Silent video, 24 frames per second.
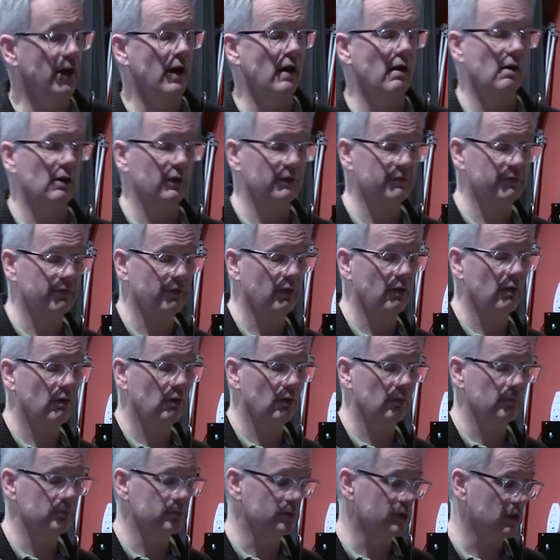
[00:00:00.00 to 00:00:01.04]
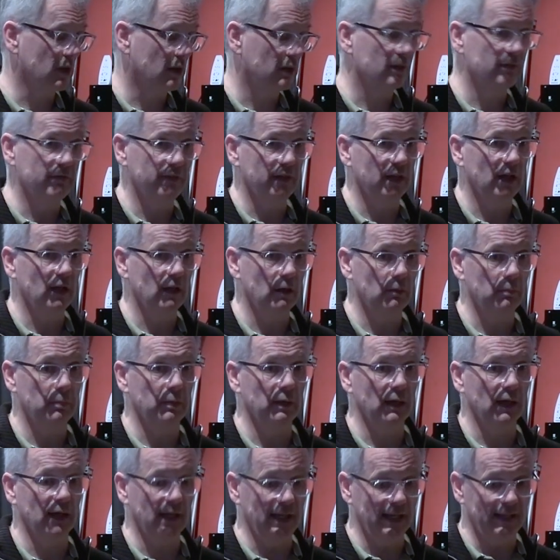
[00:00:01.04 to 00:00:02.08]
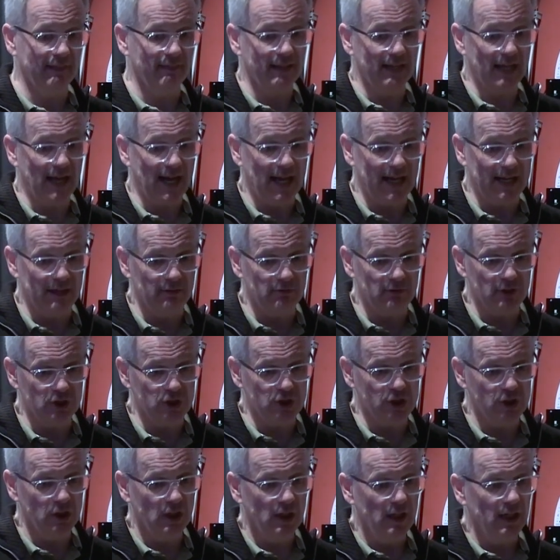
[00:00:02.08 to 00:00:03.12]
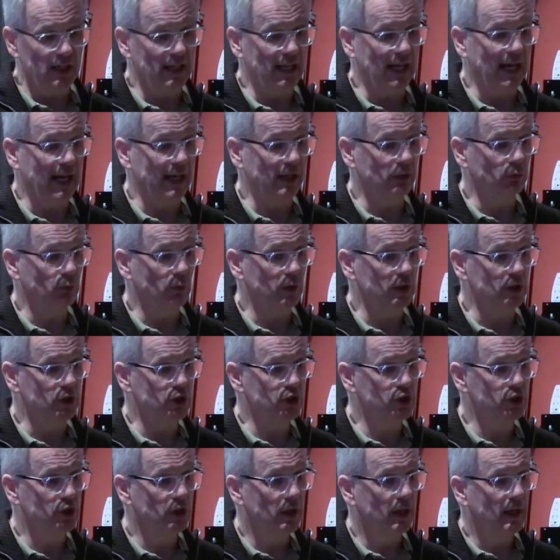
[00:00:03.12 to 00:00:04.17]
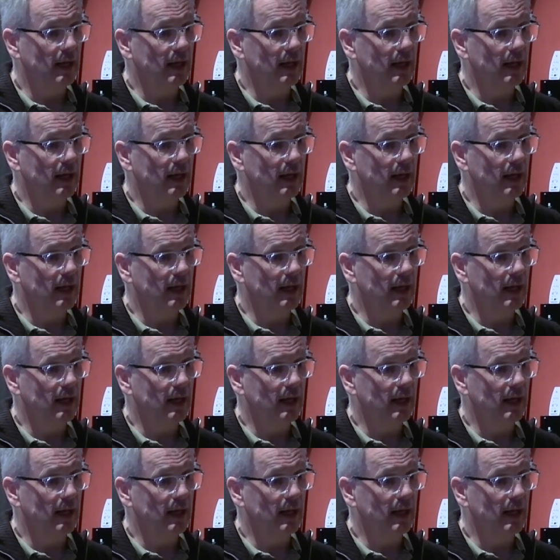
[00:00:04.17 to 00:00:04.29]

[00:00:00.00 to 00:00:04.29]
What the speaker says: art forms are available in the Irish language.